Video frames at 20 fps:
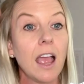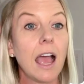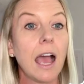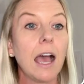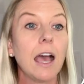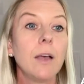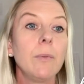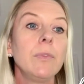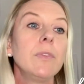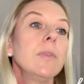
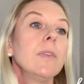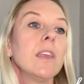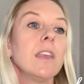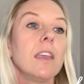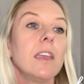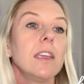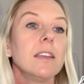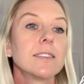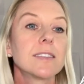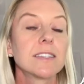And
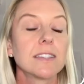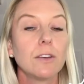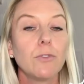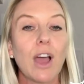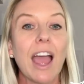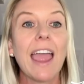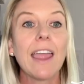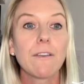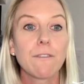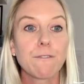it's
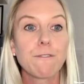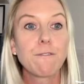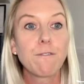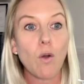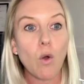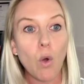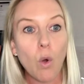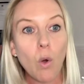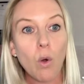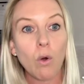still a
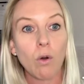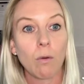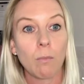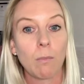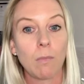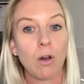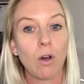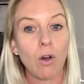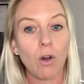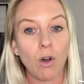
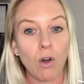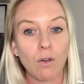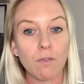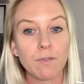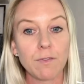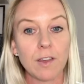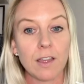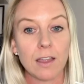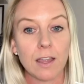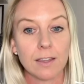form
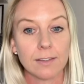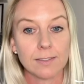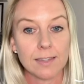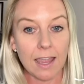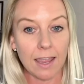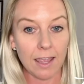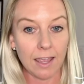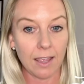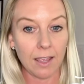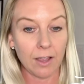of
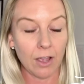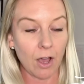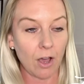saying,